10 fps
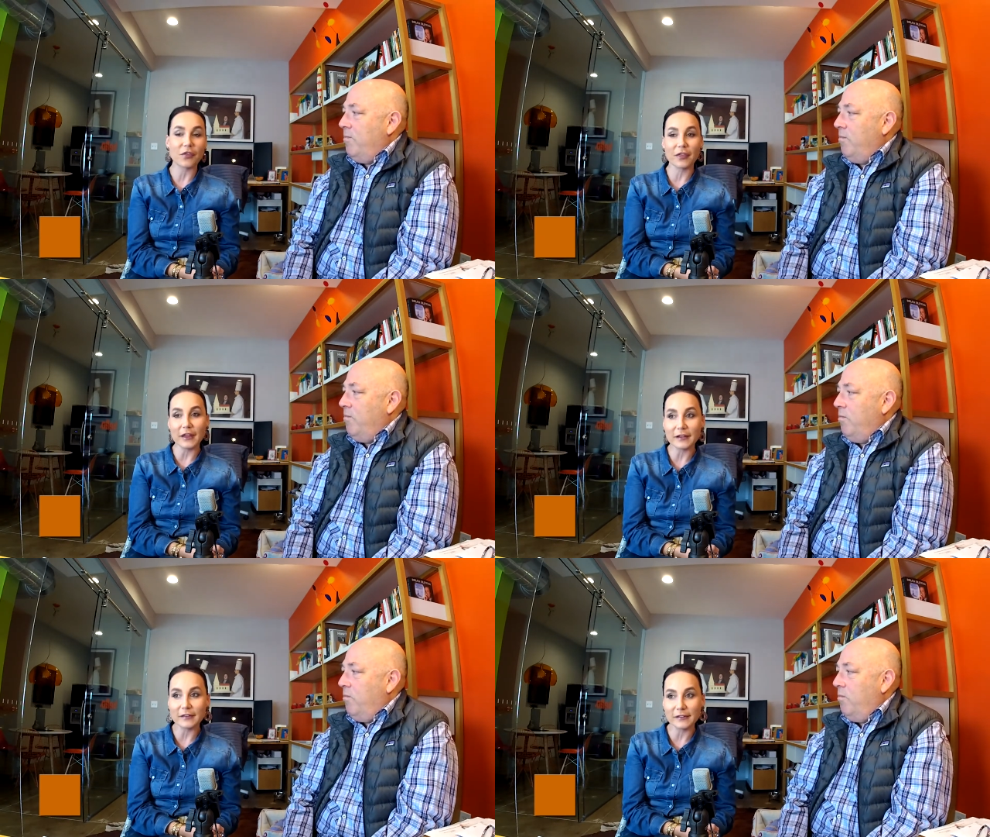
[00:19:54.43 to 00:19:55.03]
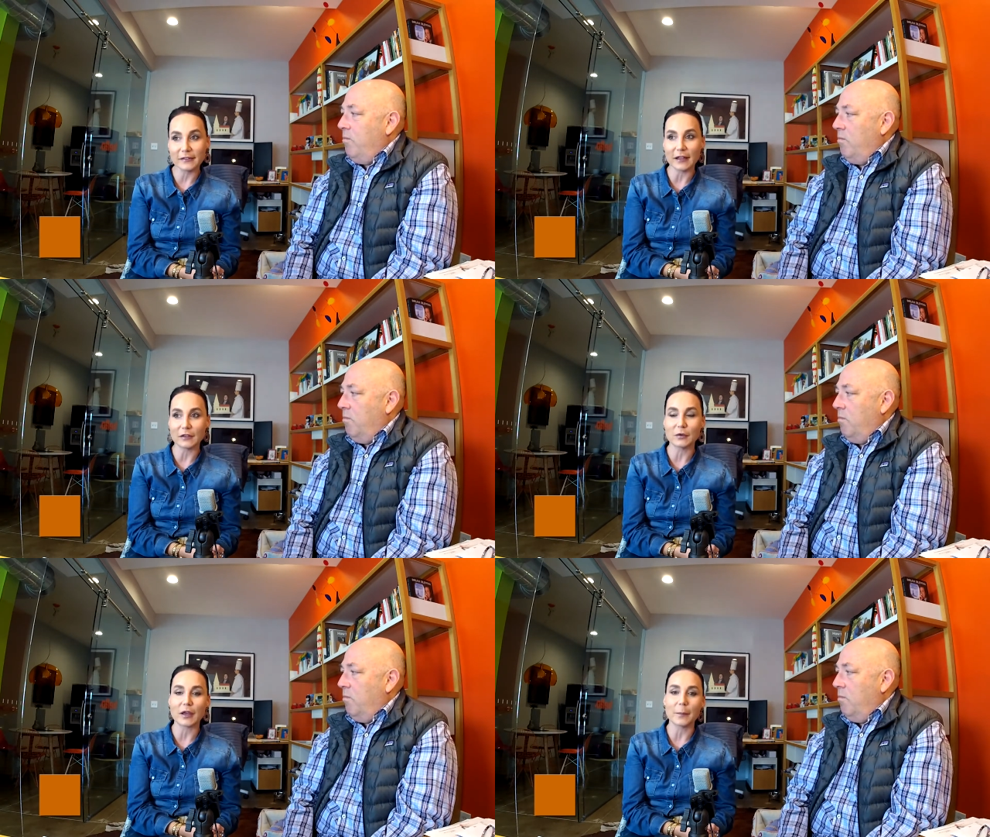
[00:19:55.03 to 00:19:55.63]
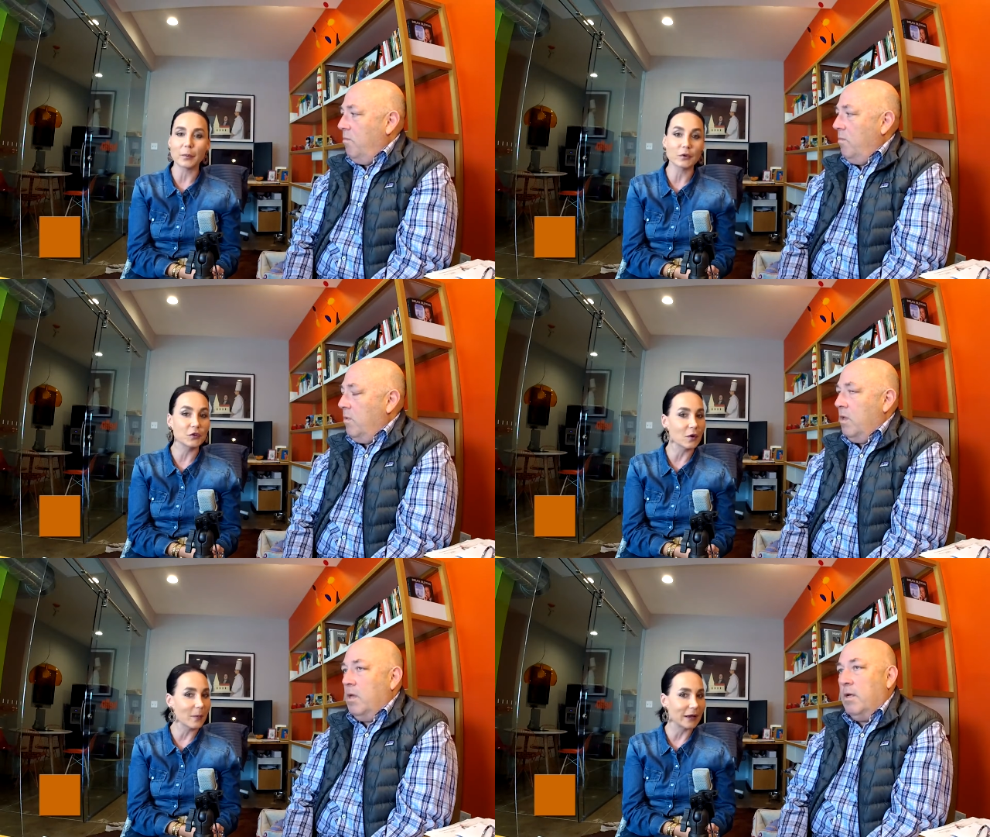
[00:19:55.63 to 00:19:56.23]
Speaker 1: things that you can
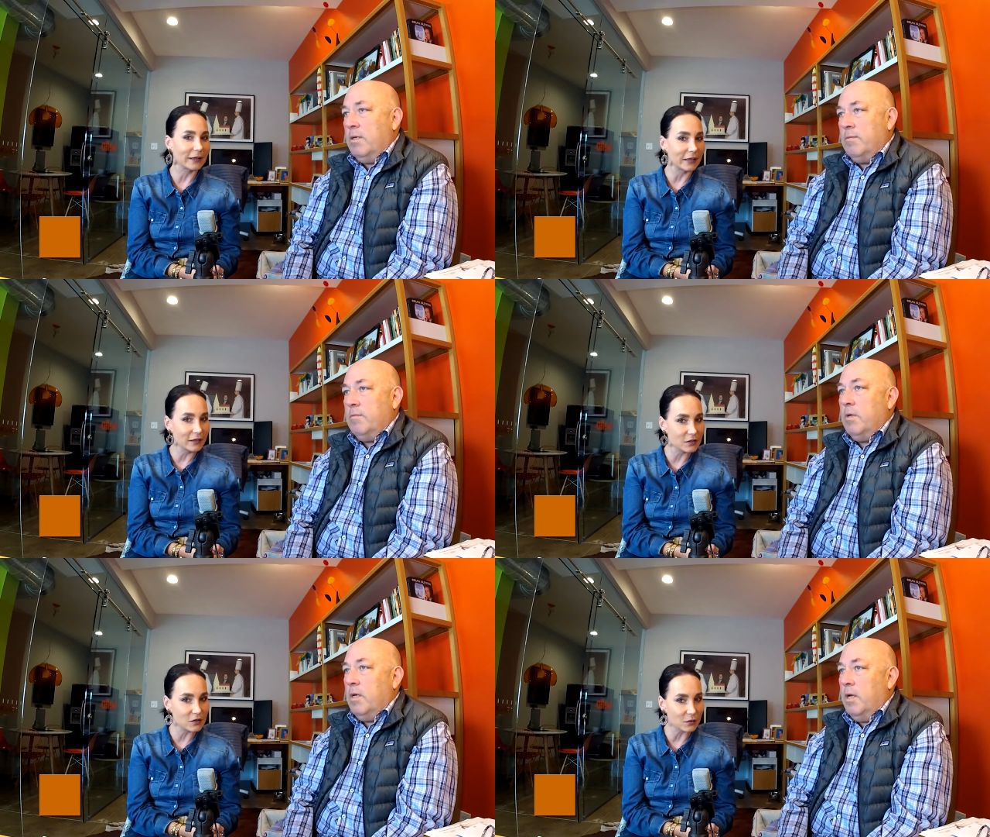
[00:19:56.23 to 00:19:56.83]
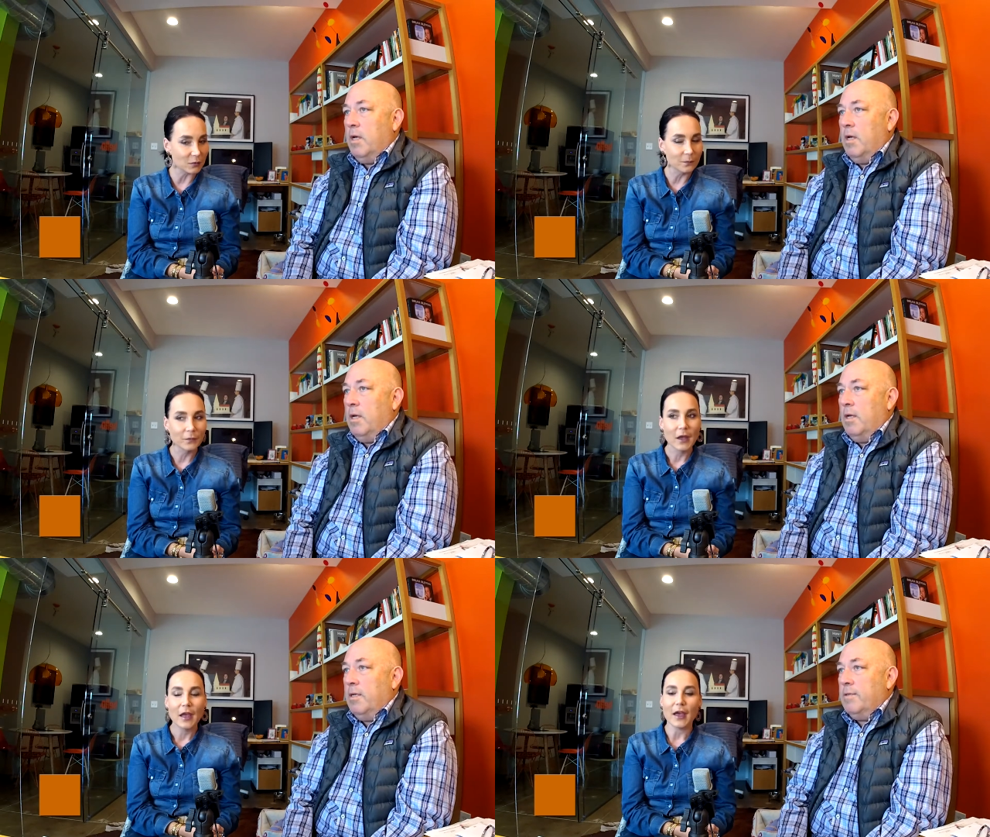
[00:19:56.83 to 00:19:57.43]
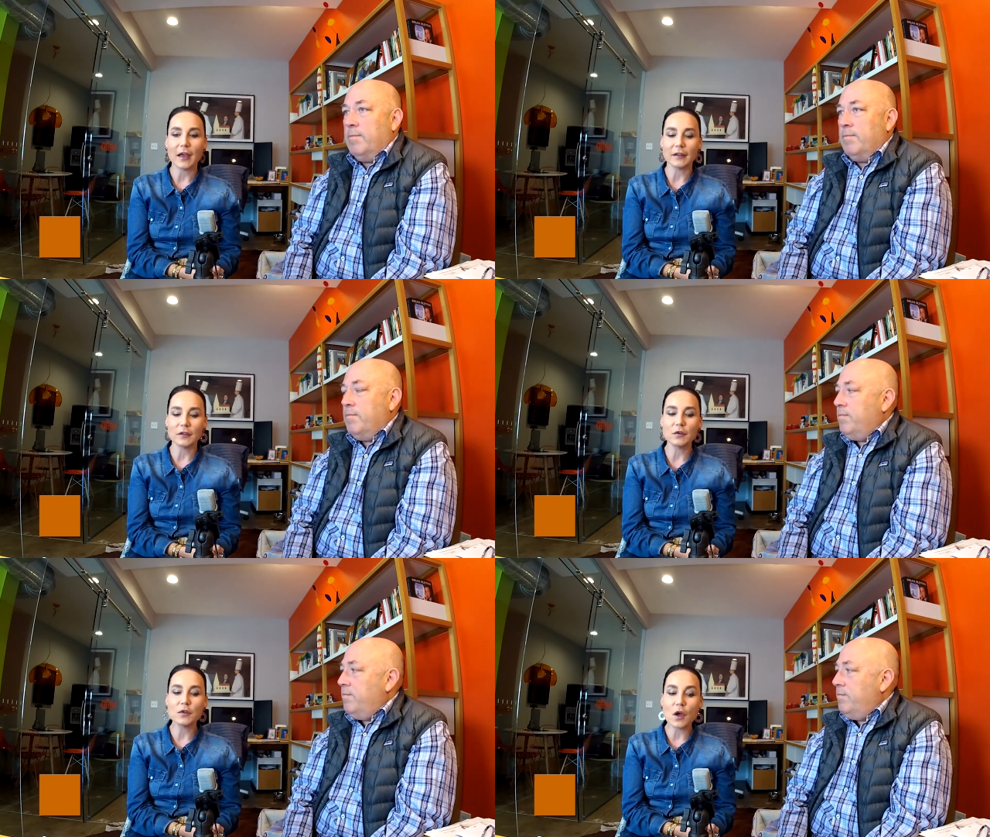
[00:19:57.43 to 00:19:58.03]
put your mind into
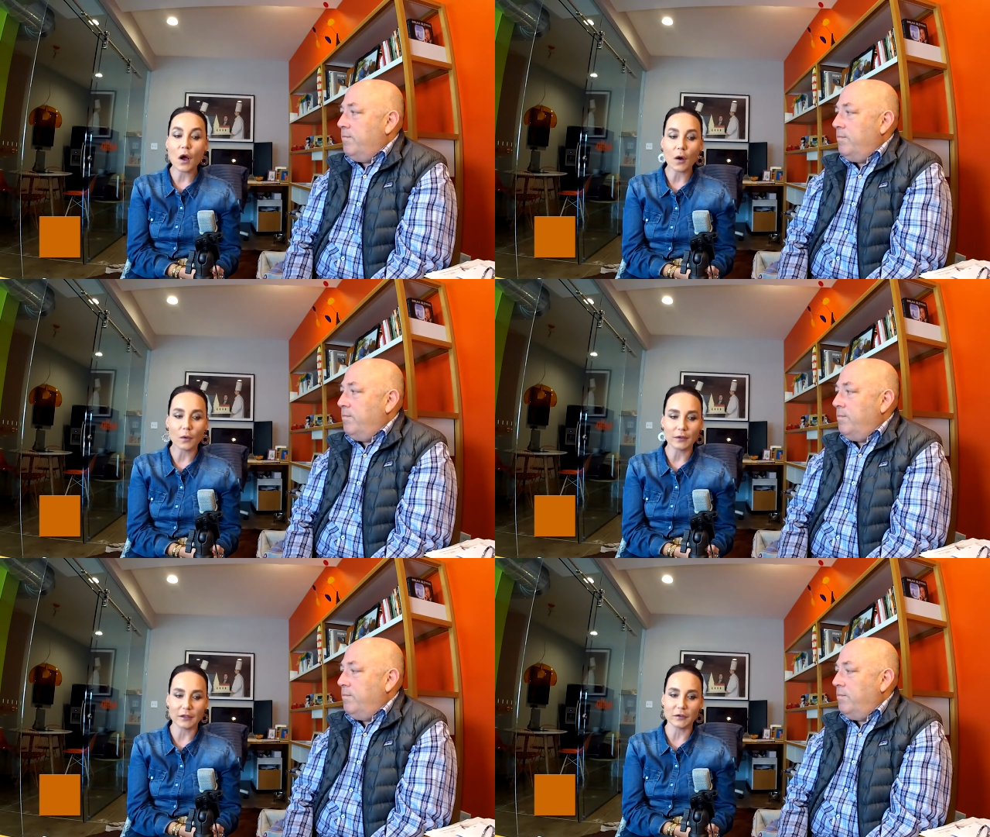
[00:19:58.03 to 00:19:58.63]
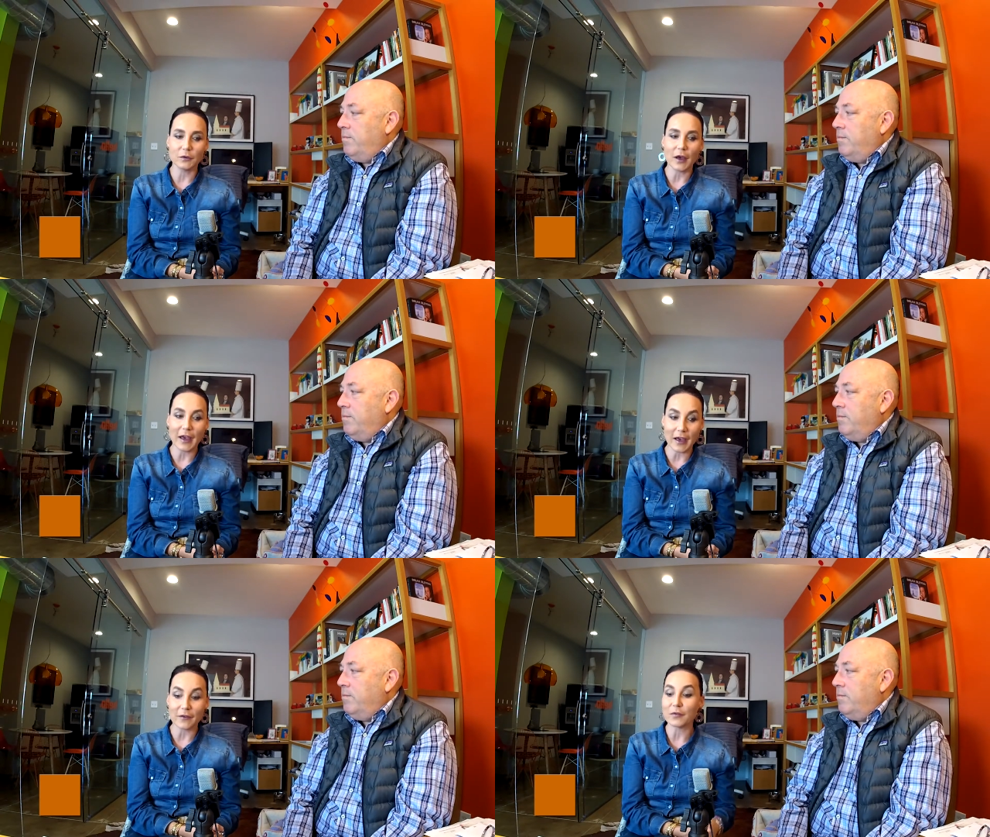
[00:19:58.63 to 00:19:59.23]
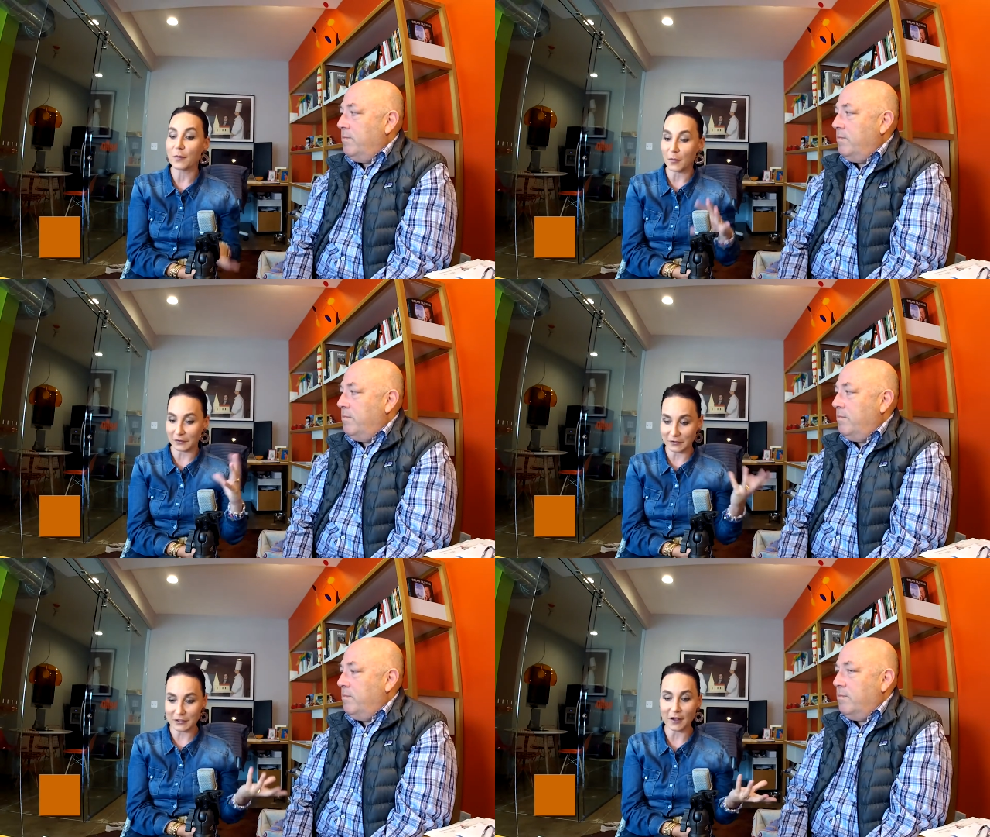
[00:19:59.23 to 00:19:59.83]
and you know that you have
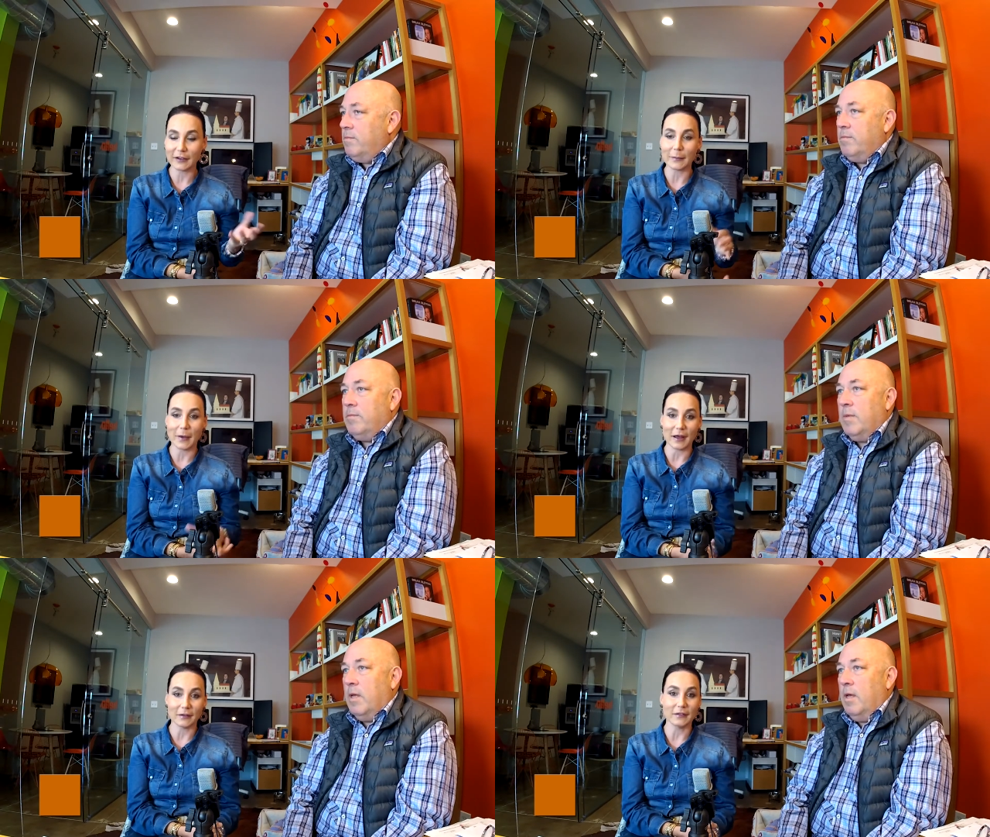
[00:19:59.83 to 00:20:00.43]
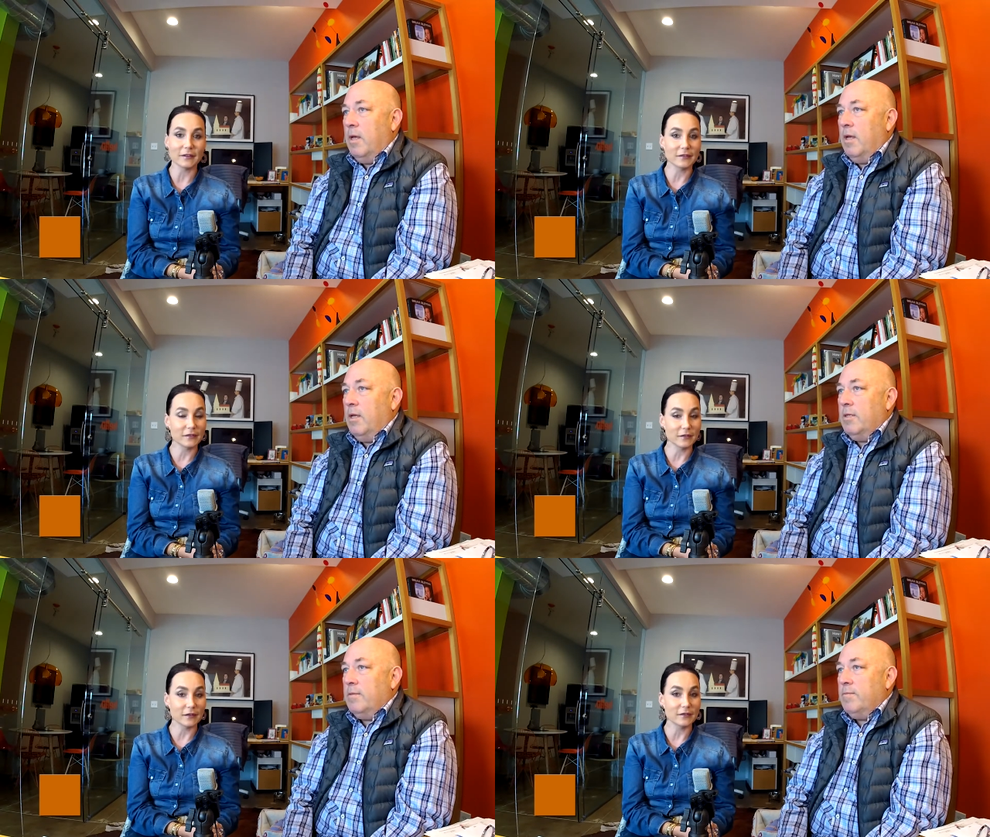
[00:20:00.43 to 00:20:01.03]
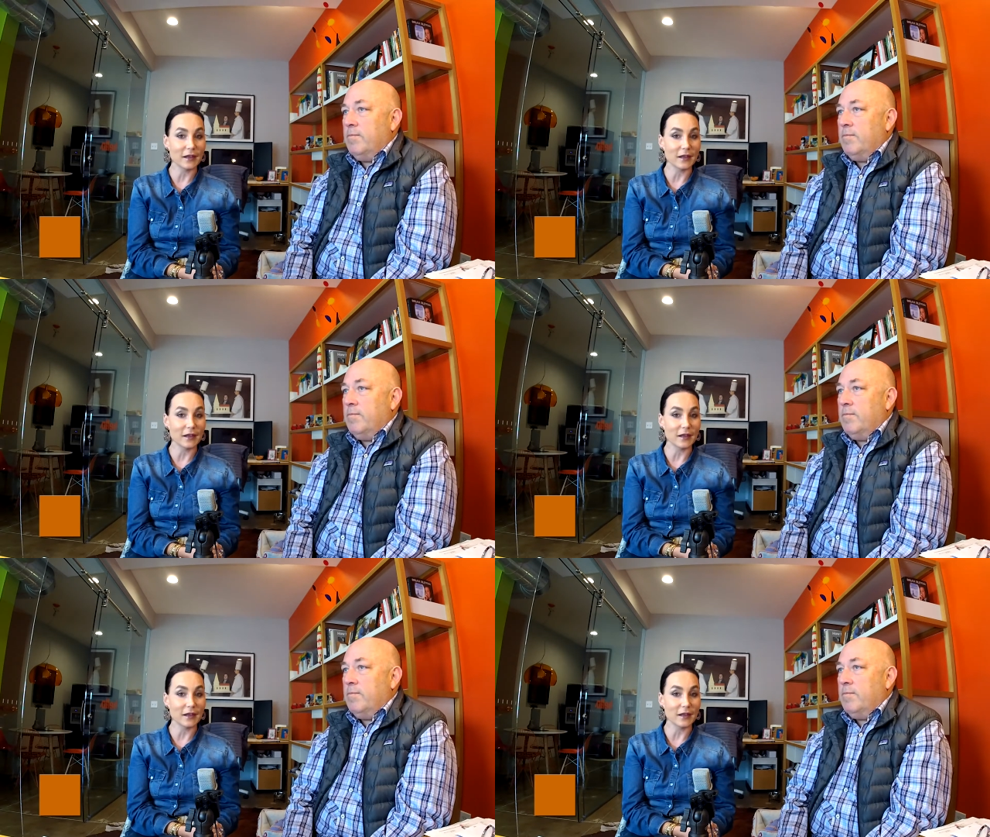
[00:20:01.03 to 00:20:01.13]
what we talked about this the